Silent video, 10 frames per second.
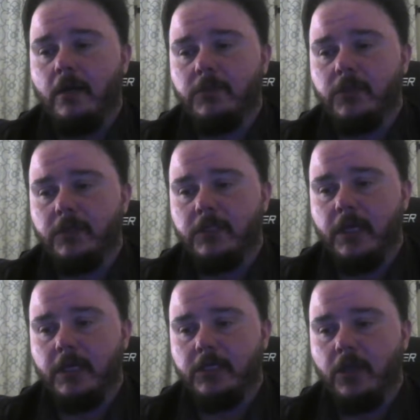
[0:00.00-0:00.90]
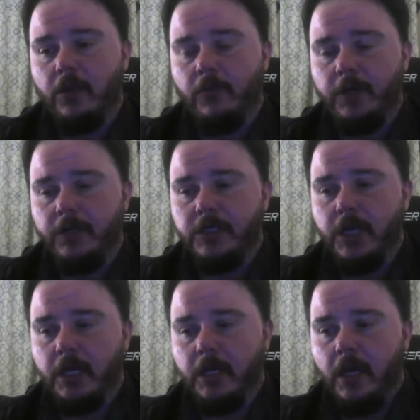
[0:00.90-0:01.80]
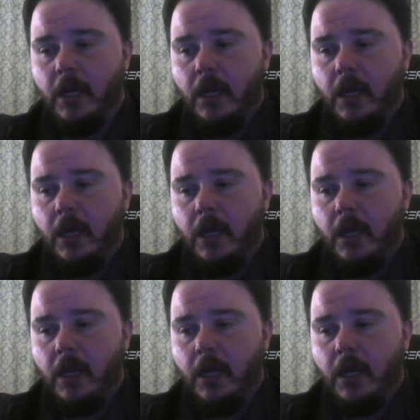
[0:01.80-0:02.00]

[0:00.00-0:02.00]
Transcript: Um, so it's not a solid way to check.